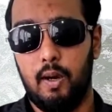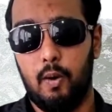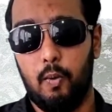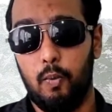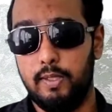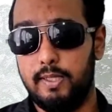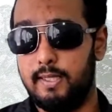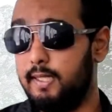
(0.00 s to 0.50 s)

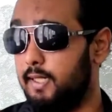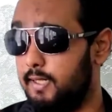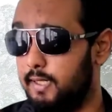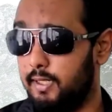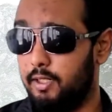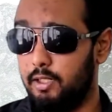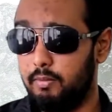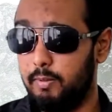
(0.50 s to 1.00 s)
What seeds you're
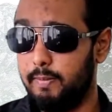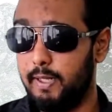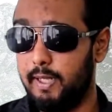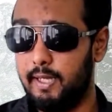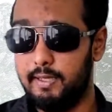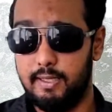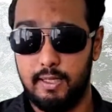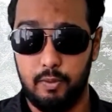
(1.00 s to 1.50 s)
going to be
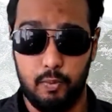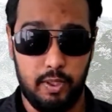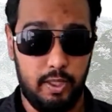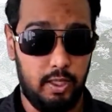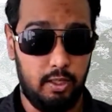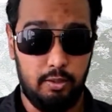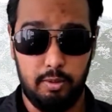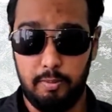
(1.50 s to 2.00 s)
planting, what
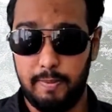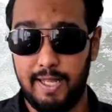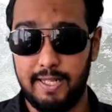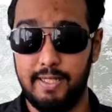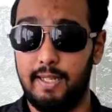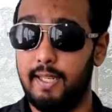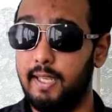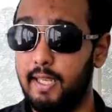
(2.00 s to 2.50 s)
you're going to be
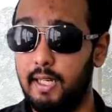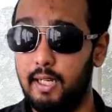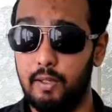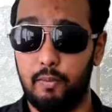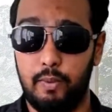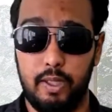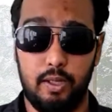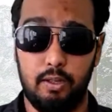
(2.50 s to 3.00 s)
planting in,
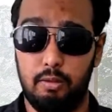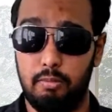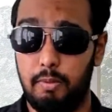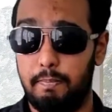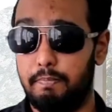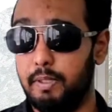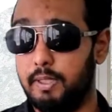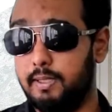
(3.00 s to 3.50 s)
where you're going to be
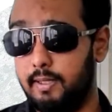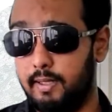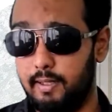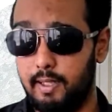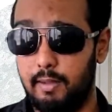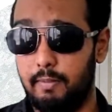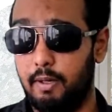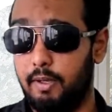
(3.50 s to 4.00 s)
putting
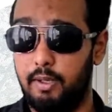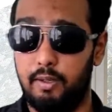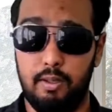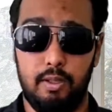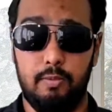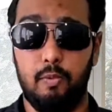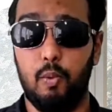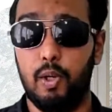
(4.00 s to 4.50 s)
them, how you're
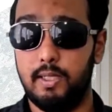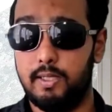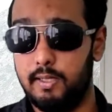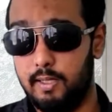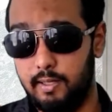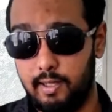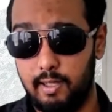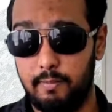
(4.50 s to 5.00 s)
going to water
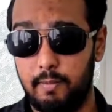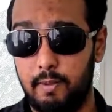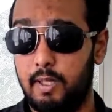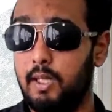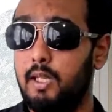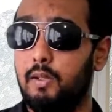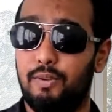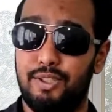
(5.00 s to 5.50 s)
them,
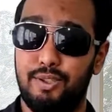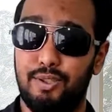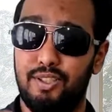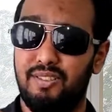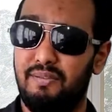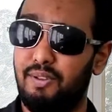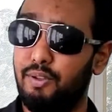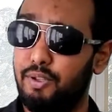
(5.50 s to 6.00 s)
what sort
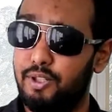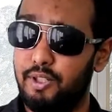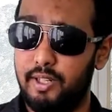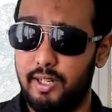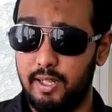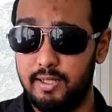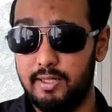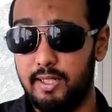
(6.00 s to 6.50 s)
of
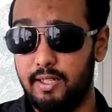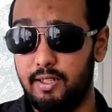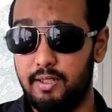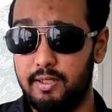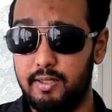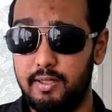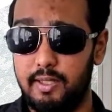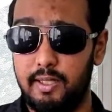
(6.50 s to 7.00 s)
nutrients they're going
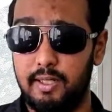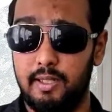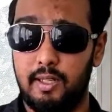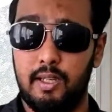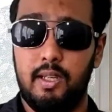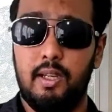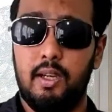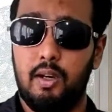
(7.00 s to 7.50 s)
to need,
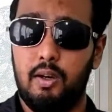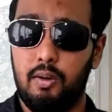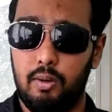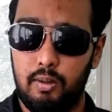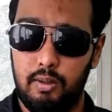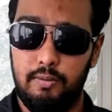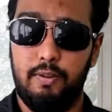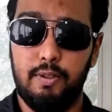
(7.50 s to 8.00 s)

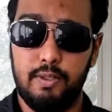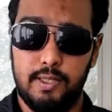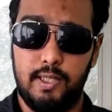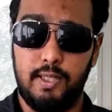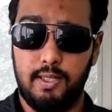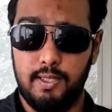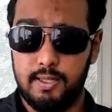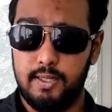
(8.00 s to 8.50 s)
all of those
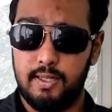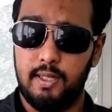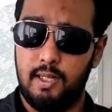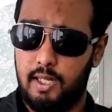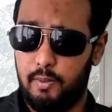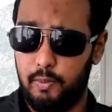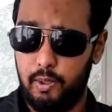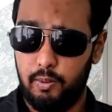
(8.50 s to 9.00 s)
things.
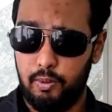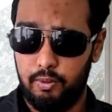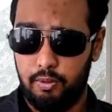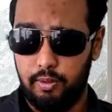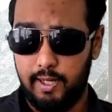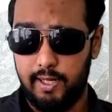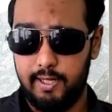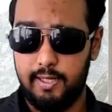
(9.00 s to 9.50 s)
And we'll go through
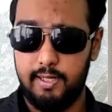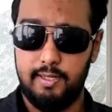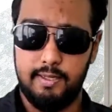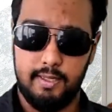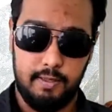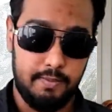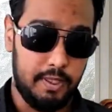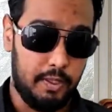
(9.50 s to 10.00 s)
that in a
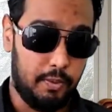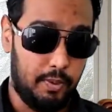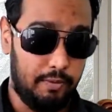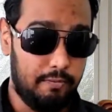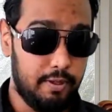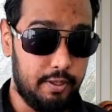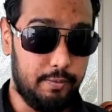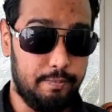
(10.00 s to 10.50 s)
subsequent
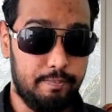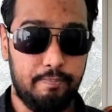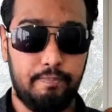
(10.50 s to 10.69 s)
video.